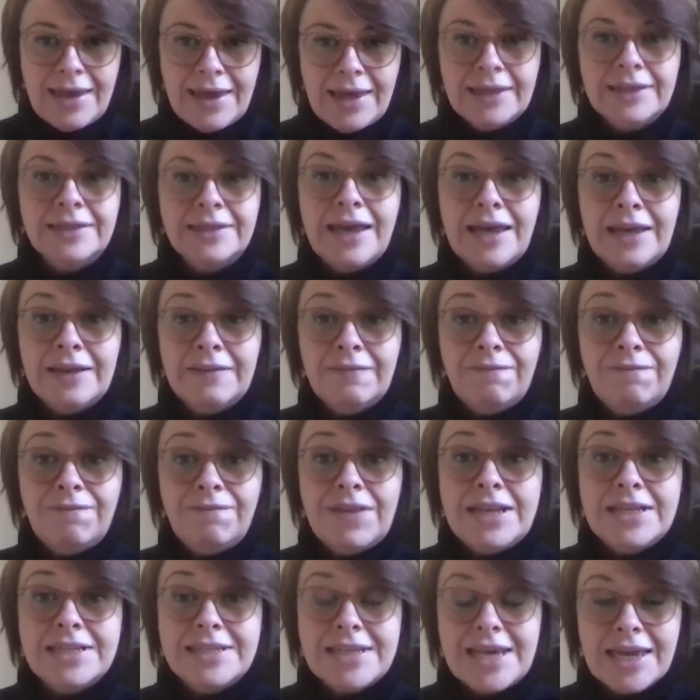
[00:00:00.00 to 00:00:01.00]
and
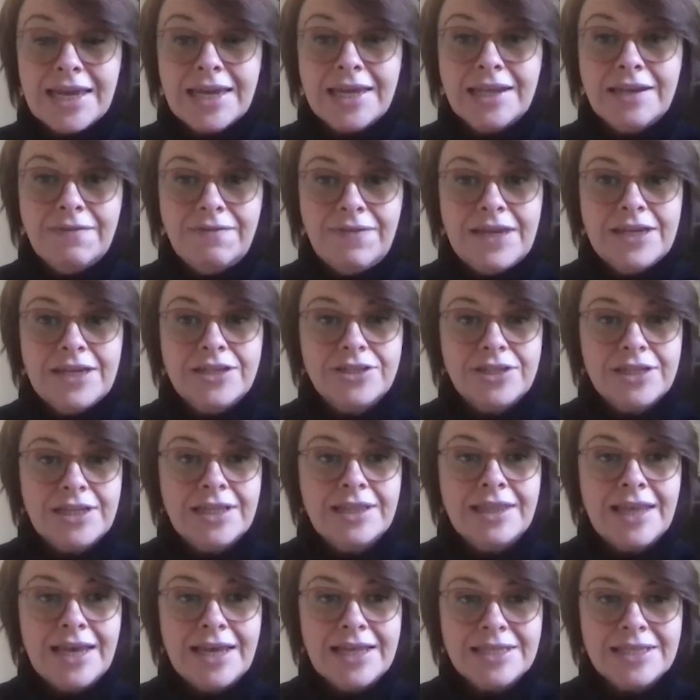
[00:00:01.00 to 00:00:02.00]
fintech innovation in
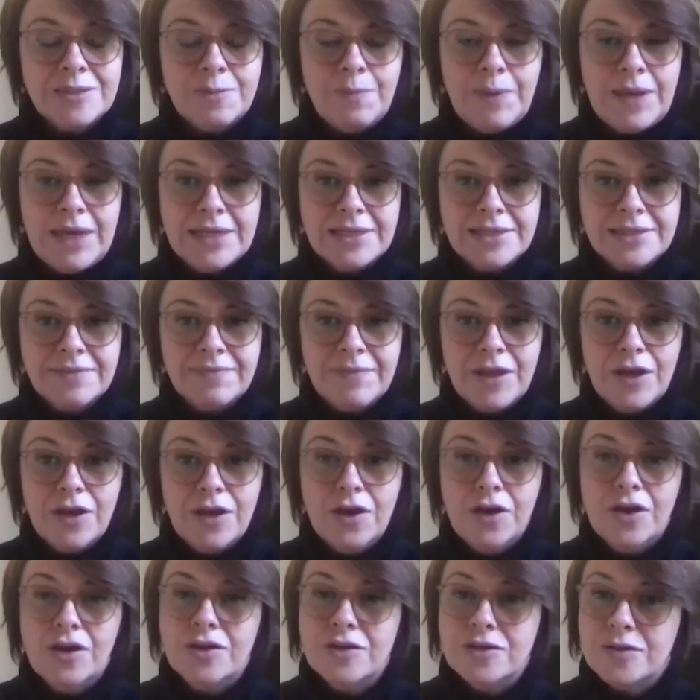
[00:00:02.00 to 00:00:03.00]
that space.
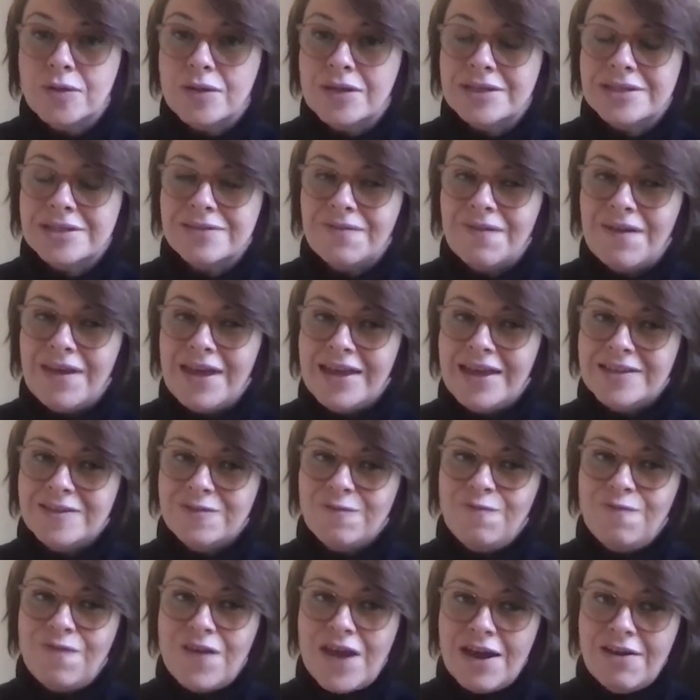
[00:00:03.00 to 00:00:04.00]
So it's
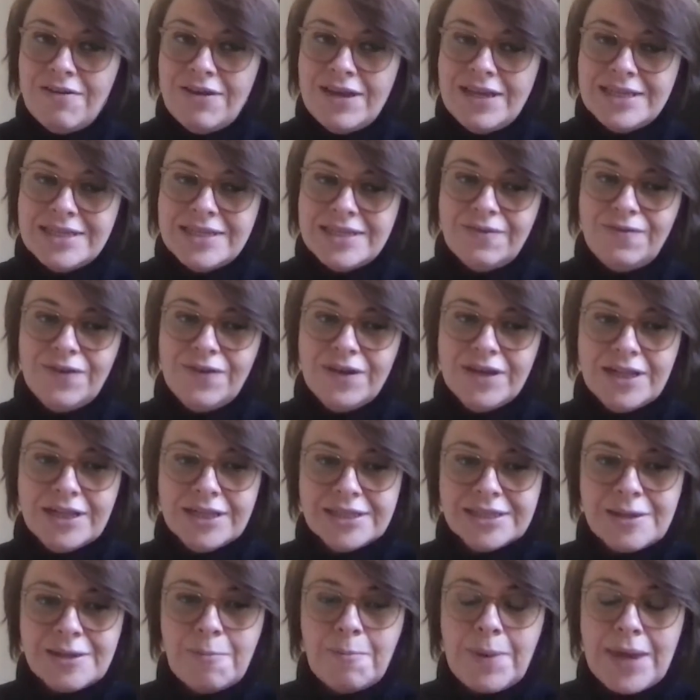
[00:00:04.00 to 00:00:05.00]
very difficult
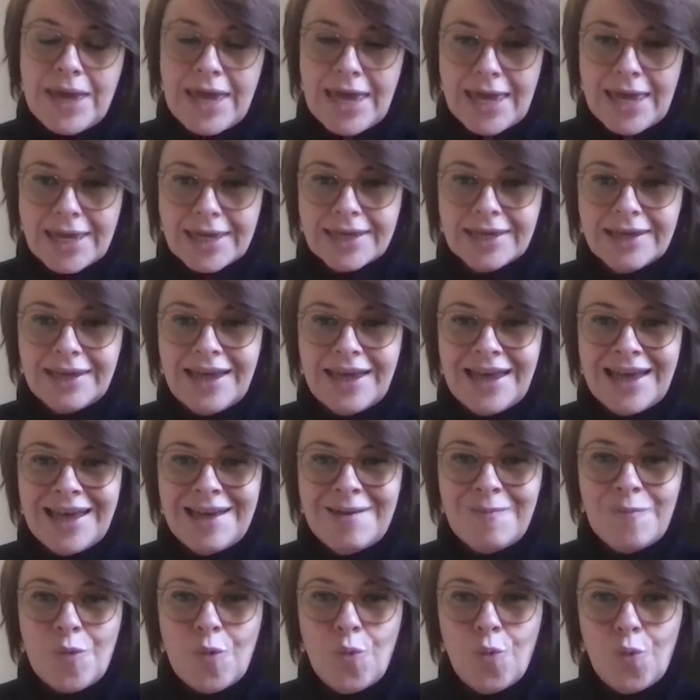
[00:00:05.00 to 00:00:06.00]
to pick
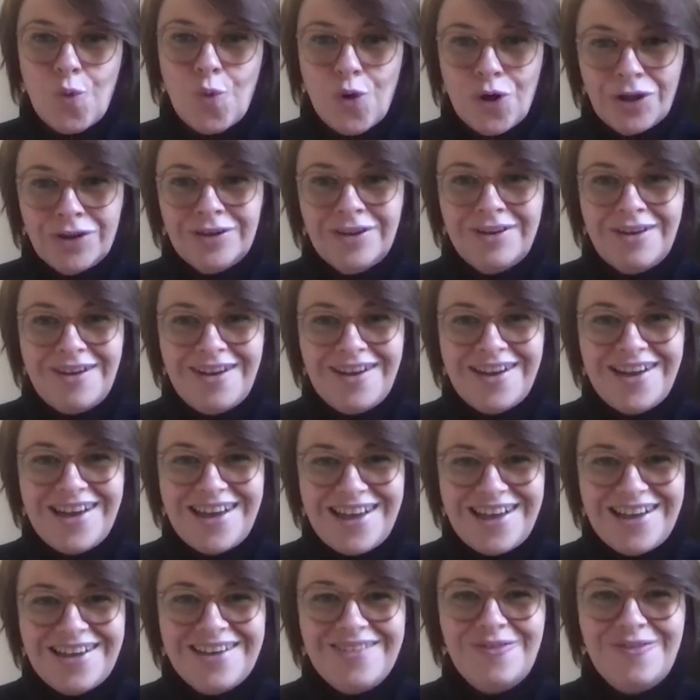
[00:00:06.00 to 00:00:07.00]
one
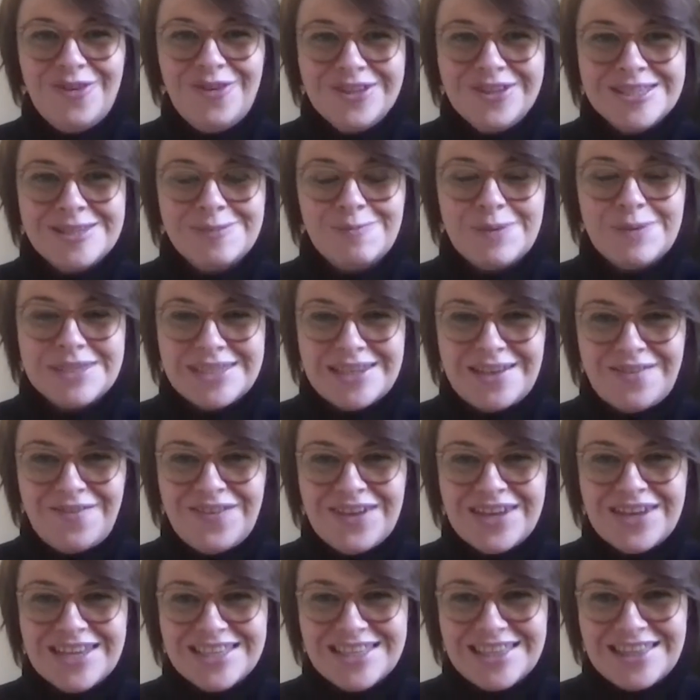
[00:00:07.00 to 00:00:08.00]

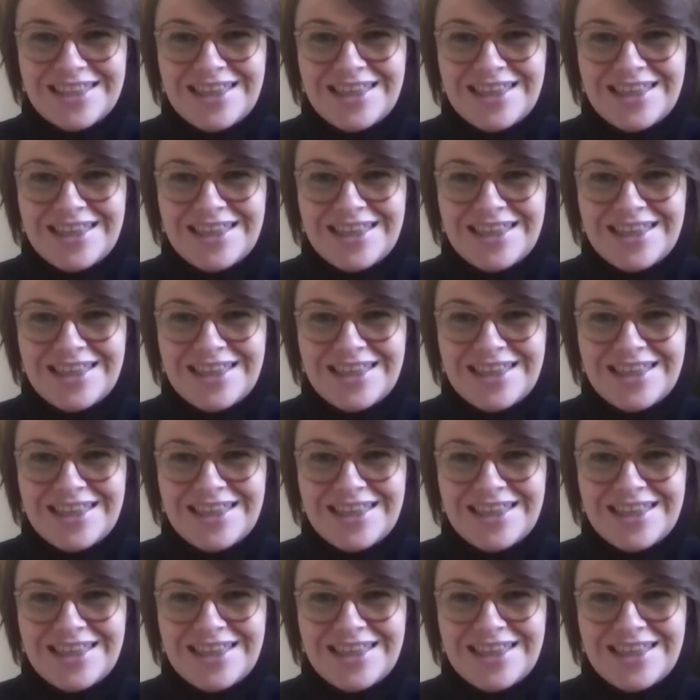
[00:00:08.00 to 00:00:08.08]
specific.